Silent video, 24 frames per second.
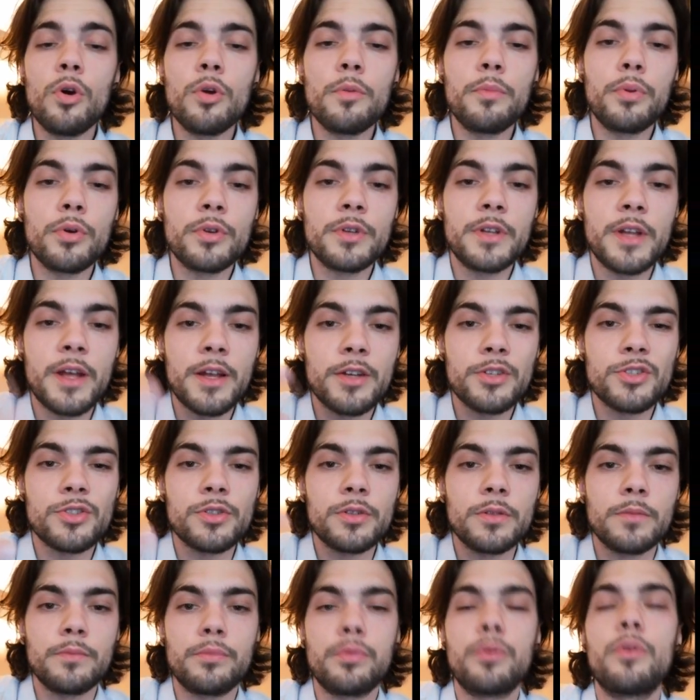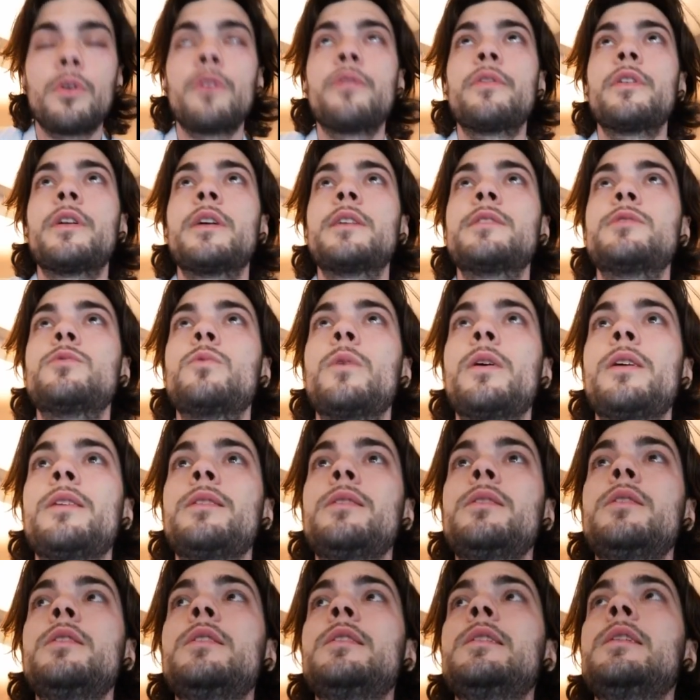potential profit as
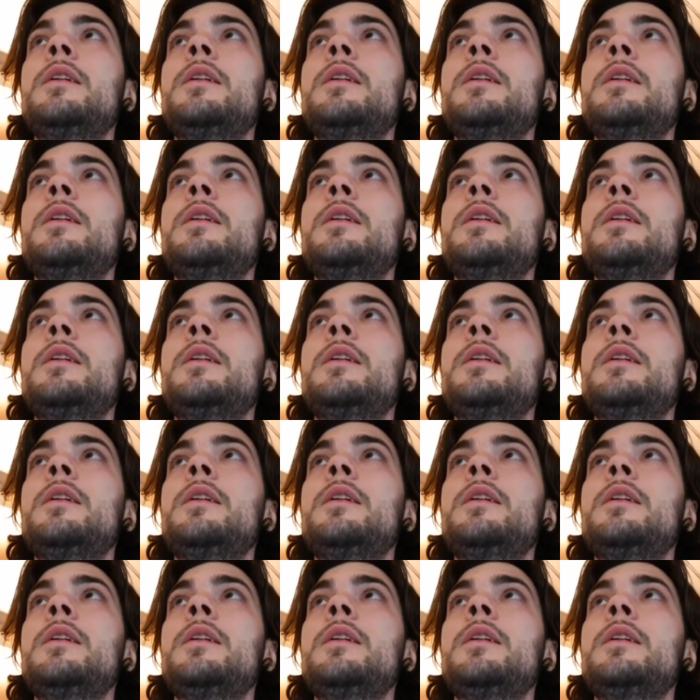well.